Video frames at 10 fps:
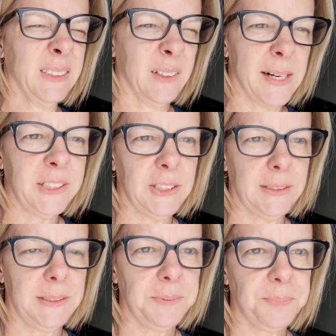
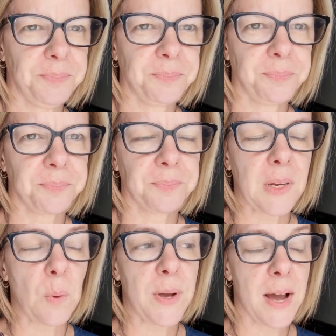gracious.
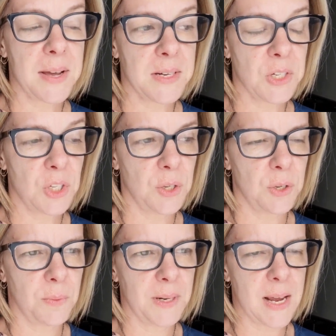We got
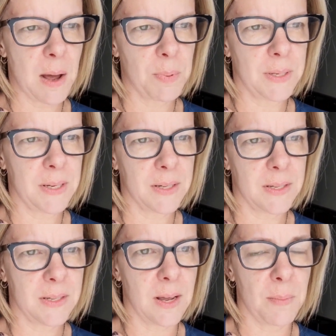into
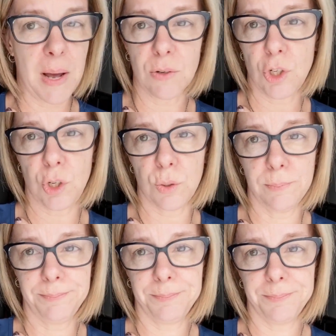Minneapolis about 2
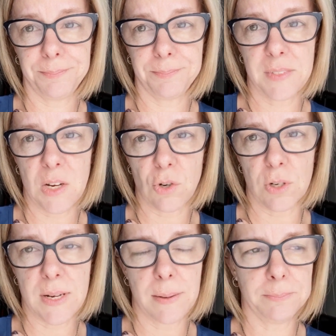
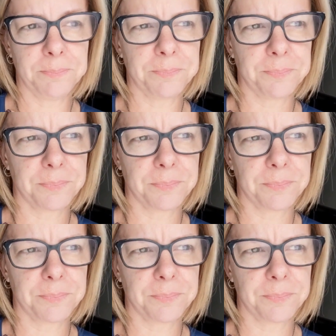Central Time.